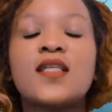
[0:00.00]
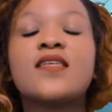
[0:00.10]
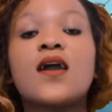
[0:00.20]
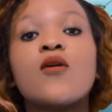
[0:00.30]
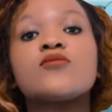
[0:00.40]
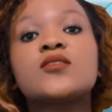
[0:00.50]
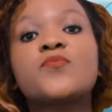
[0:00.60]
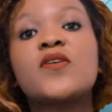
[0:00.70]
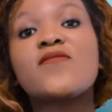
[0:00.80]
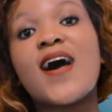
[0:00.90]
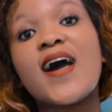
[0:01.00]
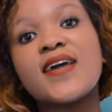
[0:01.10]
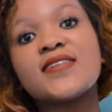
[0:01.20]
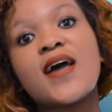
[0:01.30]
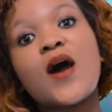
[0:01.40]
They also
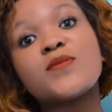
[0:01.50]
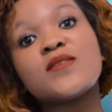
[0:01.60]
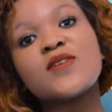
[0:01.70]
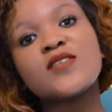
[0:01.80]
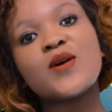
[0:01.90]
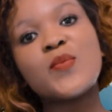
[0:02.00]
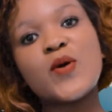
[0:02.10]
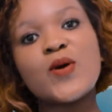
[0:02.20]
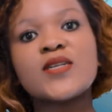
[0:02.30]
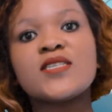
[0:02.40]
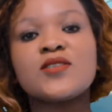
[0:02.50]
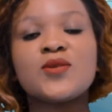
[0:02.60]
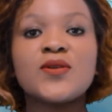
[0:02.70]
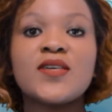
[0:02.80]
provide optimal support to